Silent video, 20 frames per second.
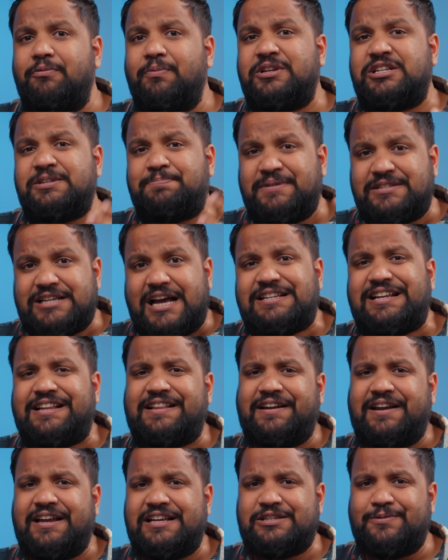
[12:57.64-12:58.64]
which is precisely
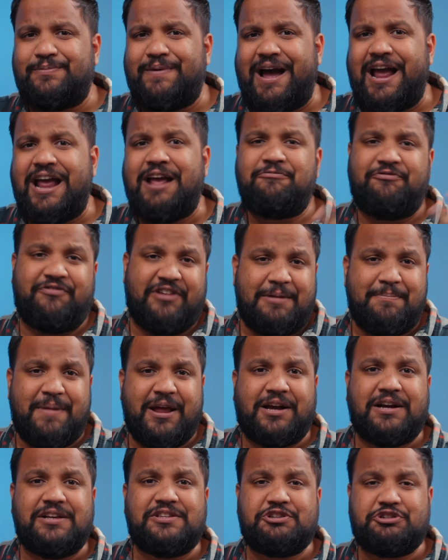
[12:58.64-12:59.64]
the reason why
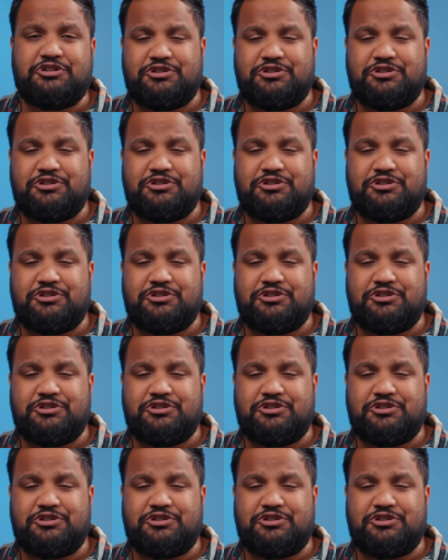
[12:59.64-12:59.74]
filmmakers